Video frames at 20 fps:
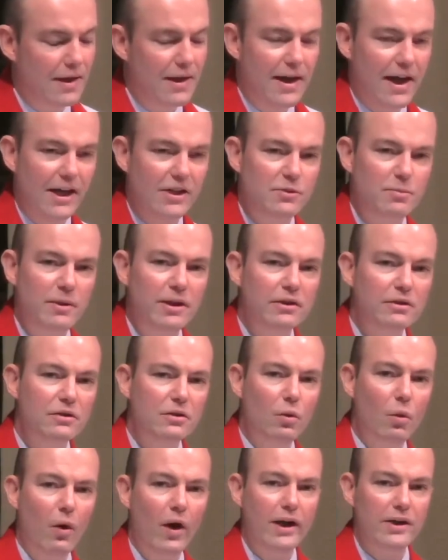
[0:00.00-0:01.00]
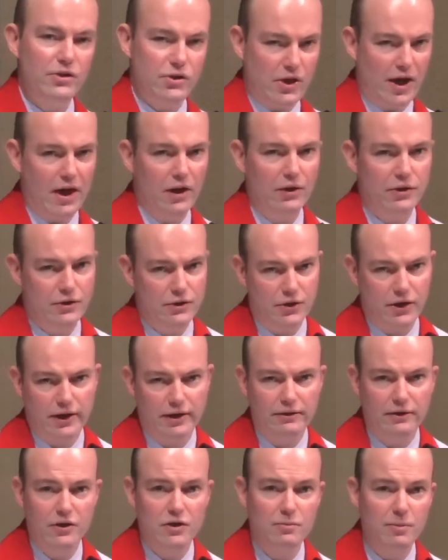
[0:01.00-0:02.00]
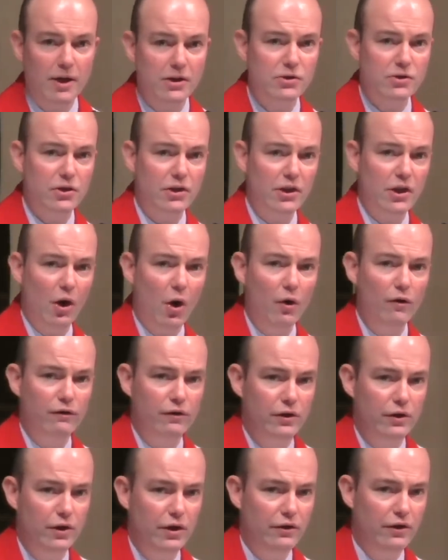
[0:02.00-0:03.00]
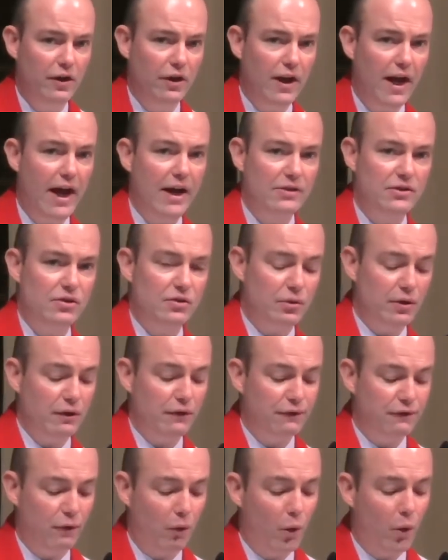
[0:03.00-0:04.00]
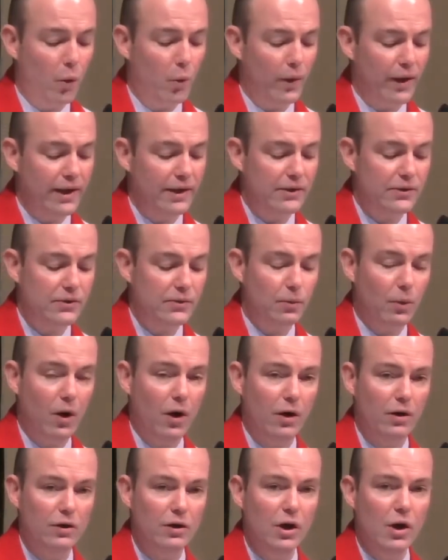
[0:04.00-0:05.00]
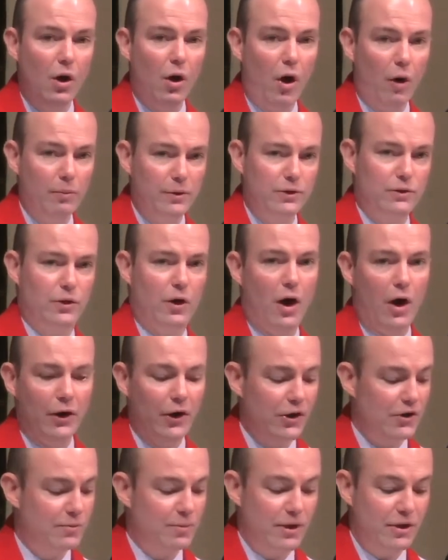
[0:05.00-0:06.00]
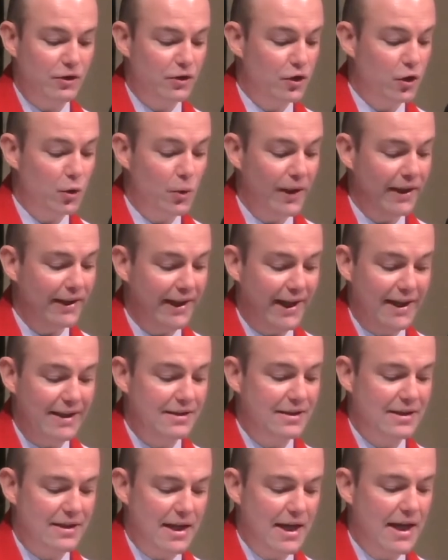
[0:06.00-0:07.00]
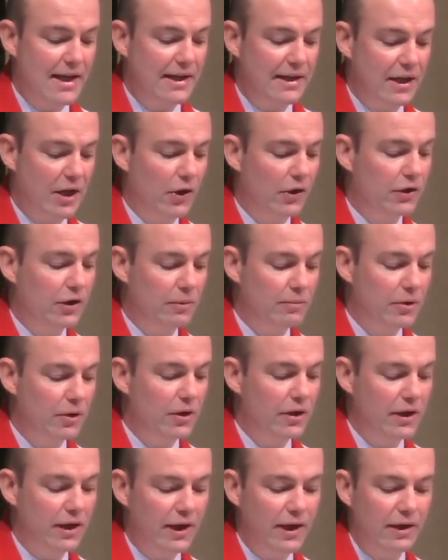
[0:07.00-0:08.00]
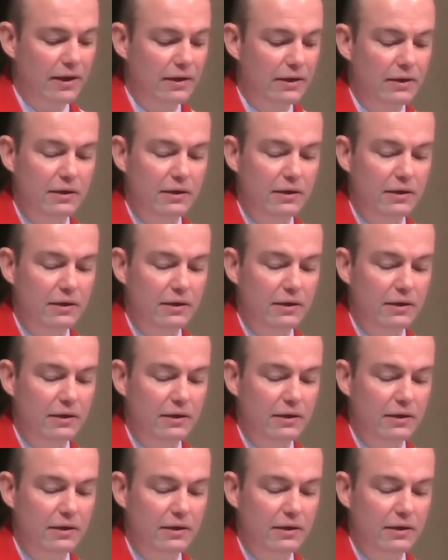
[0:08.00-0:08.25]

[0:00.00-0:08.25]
It's been quite challenging, especially over the last 3 or 4 weeks while Omicron has been doing its thing in our community.